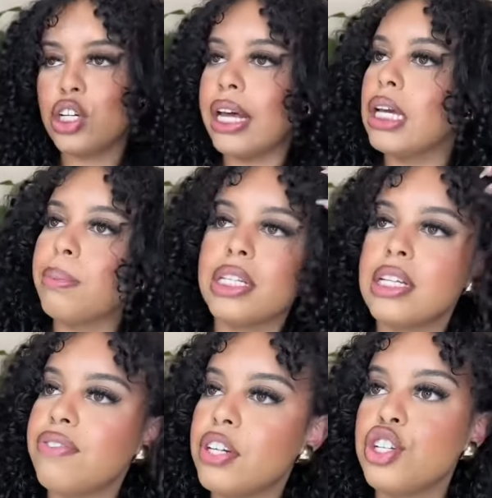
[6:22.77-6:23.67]
give me the
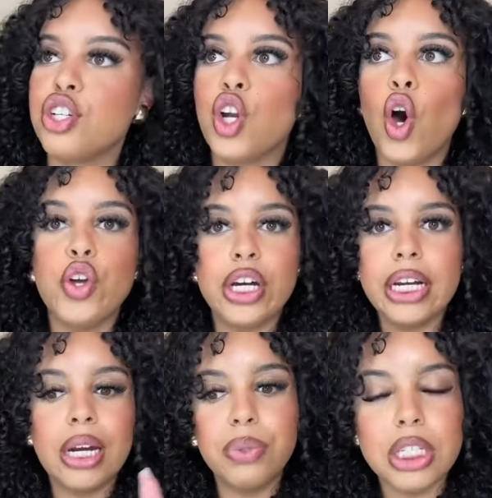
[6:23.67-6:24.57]
definition. Oh, you're gonna get it with
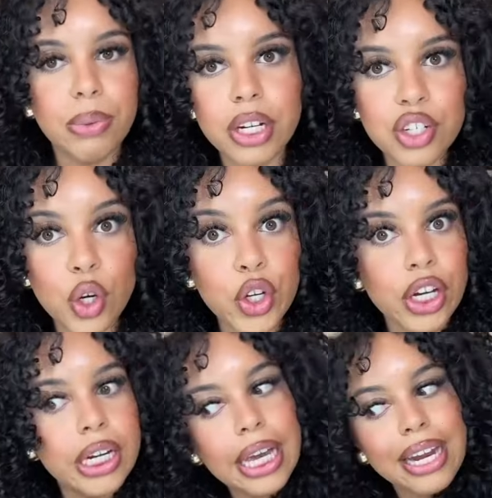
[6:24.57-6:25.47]
this brush. You're gonna
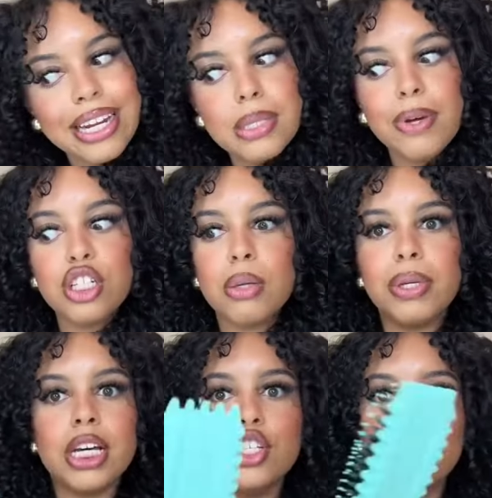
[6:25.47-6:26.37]
get it, especially because
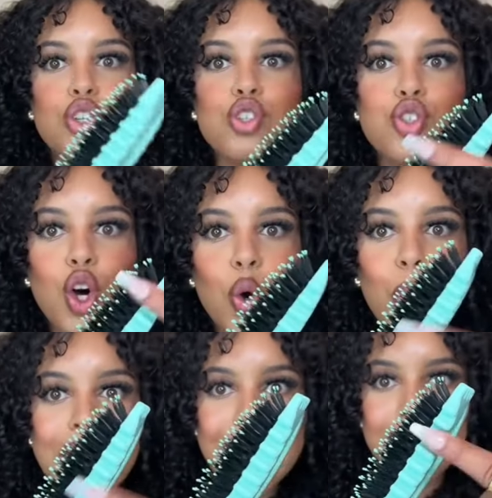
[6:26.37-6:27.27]
there's no
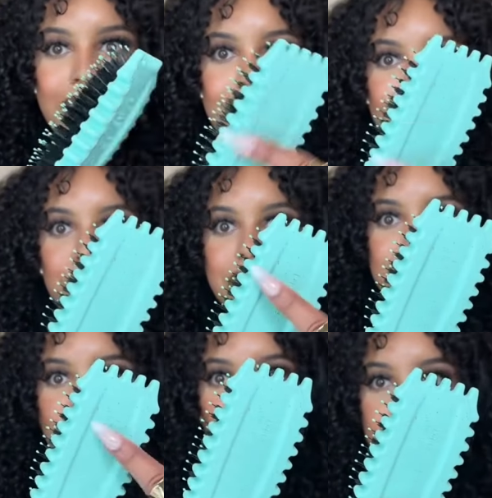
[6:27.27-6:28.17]
way, because of the
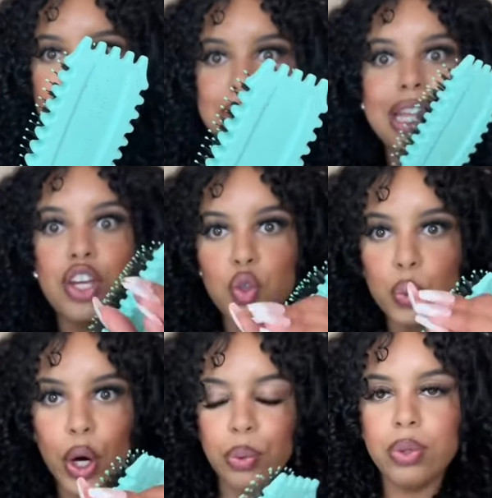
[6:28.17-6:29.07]
rims, that you
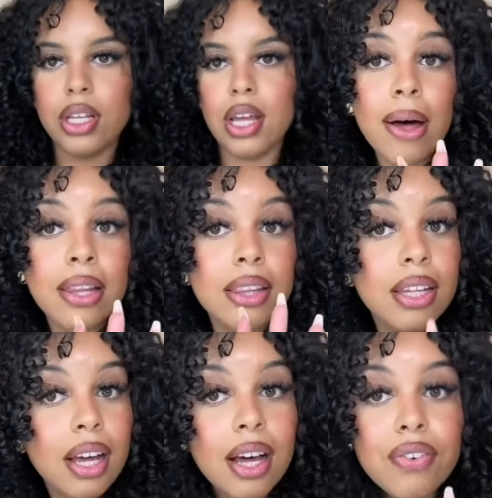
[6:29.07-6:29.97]
won't.
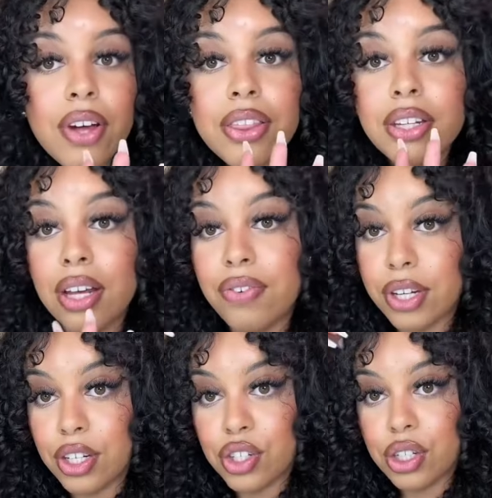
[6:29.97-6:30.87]
Love the
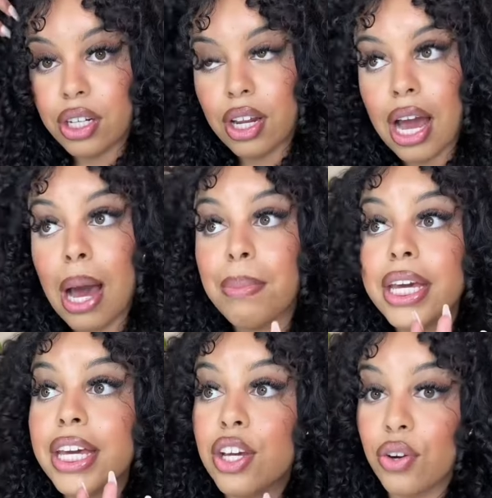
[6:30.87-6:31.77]
definition. I'm
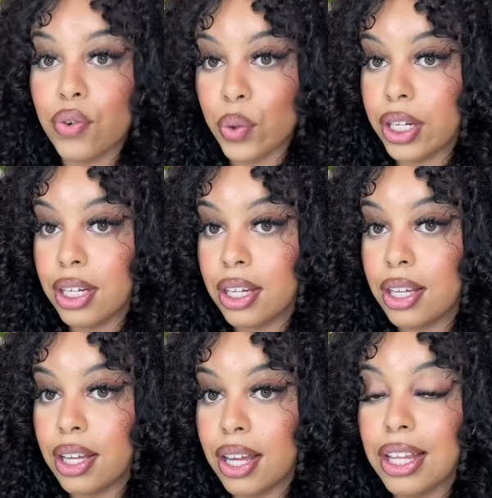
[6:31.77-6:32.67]
here for it.
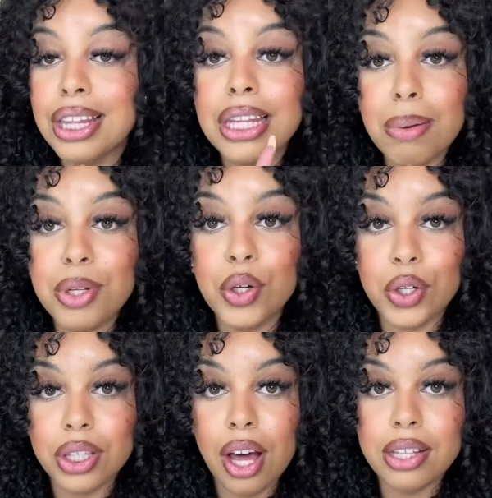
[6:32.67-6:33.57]
Let me know your
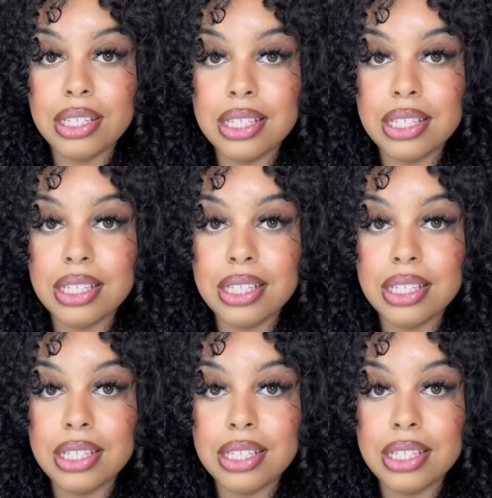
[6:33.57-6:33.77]
thoughts.